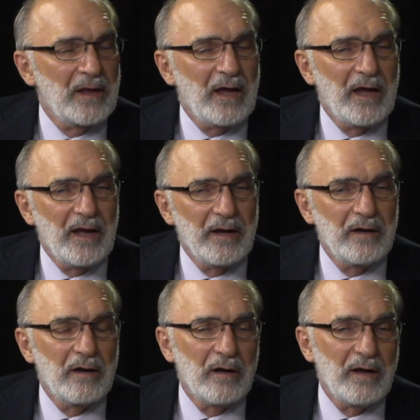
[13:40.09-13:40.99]
and
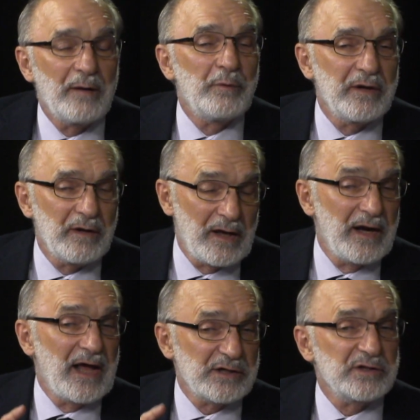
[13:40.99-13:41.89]

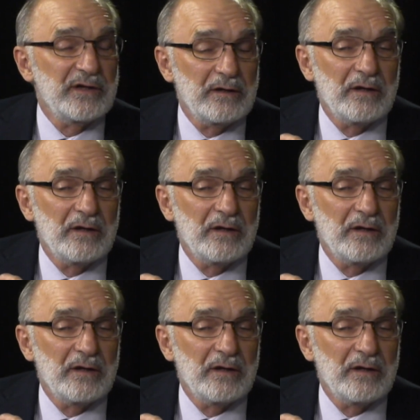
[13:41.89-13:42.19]
actually